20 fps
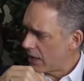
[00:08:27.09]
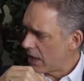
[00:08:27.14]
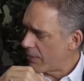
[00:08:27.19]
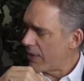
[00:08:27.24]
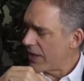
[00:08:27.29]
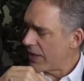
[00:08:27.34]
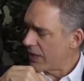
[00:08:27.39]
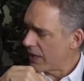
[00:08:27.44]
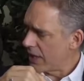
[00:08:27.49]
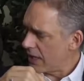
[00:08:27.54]

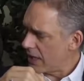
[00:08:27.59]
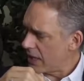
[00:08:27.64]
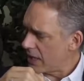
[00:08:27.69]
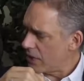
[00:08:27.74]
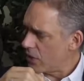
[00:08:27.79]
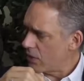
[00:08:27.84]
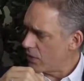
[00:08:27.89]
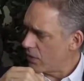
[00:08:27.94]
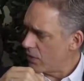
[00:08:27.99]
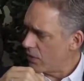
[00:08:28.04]
ability
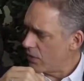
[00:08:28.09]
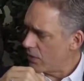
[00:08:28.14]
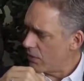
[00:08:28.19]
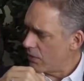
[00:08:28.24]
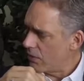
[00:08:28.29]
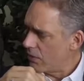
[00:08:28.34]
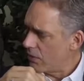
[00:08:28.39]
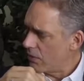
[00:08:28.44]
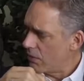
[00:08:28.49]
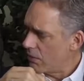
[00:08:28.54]
to
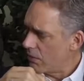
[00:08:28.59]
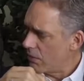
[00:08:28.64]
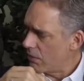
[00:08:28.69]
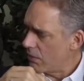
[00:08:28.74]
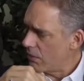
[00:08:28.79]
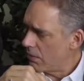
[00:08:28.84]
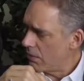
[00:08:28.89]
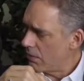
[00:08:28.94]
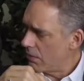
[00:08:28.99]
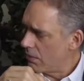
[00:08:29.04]

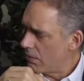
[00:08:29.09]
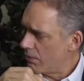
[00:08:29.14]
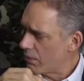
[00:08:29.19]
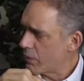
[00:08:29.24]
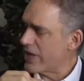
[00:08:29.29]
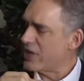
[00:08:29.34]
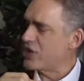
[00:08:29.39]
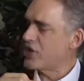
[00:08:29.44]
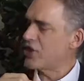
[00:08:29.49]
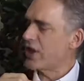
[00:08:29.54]

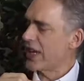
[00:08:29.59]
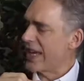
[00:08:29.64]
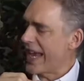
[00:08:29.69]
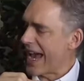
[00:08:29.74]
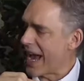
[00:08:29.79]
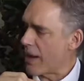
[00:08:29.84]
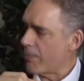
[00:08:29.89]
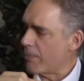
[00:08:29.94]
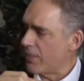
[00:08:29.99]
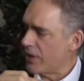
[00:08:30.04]
bridge the
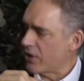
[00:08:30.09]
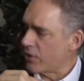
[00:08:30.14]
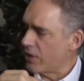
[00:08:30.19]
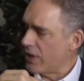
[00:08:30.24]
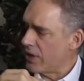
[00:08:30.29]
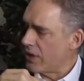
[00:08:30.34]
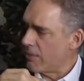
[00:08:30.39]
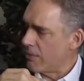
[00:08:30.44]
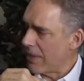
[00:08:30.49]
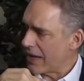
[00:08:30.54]
gap
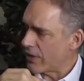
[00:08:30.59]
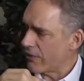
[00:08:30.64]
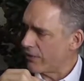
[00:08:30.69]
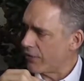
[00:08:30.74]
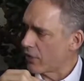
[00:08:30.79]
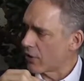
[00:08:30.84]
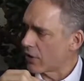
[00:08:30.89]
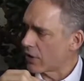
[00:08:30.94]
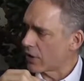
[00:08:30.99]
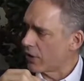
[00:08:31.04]
between the
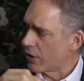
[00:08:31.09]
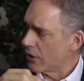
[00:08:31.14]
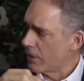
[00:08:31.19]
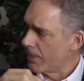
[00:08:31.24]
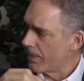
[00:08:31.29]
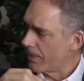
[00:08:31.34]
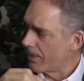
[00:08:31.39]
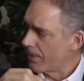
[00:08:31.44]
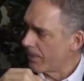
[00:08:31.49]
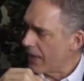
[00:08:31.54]

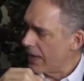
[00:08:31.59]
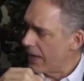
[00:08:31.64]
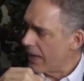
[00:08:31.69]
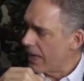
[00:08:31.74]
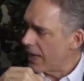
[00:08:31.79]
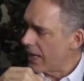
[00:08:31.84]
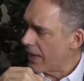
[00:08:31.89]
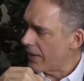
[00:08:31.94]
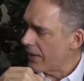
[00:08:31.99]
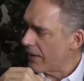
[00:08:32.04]
metaphorical
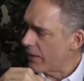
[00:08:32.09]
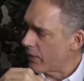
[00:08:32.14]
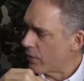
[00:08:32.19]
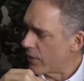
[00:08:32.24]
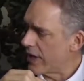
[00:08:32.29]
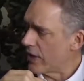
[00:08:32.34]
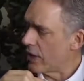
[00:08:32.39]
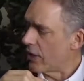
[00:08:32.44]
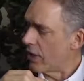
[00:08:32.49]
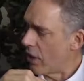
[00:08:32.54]
and the
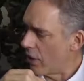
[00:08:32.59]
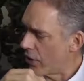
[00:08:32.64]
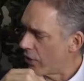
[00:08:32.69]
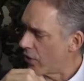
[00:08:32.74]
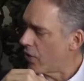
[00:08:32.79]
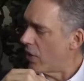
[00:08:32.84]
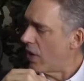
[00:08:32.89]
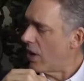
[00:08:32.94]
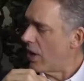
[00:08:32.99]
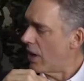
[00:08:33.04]
real,
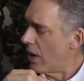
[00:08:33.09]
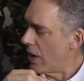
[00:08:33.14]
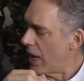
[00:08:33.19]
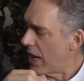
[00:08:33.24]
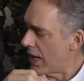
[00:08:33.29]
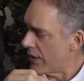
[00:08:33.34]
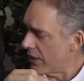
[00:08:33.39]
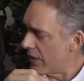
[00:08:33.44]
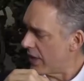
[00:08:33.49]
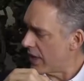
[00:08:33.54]
although
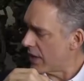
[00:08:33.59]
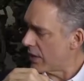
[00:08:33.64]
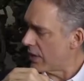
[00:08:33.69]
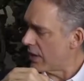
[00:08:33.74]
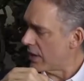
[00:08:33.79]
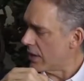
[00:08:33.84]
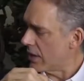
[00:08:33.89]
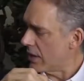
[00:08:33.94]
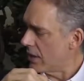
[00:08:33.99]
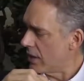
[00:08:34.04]
I think
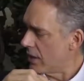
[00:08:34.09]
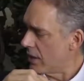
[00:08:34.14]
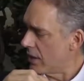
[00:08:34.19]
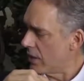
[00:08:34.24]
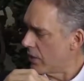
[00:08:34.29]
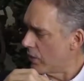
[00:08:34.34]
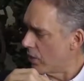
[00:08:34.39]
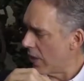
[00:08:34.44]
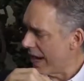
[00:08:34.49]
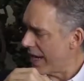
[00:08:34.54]
that
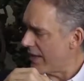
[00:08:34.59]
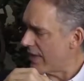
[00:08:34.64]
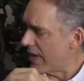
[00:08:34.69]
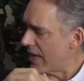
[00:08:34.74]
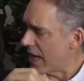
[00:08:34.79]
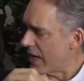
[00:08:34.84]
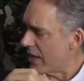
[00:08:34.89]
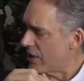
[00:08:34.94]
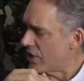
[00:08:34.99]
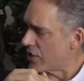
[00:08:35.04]
the way
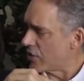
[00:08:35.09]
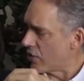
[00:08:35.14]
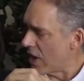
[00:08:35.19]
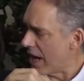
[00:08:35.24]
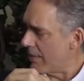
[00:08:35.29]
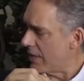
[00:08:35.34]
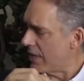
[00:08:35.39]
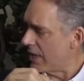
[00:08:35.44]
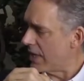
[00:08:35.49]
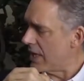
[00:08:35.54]
that I
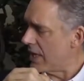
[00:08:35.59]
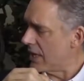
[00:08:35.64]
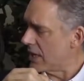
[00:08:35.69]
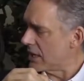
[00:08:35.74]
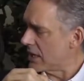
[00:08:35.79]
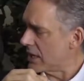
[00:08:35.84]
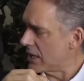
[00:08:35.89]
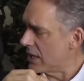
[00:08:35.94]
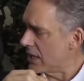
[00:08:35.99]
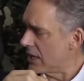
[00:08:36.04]
described it
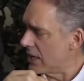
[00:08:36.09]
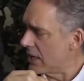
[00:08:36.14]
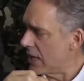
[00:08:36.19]
is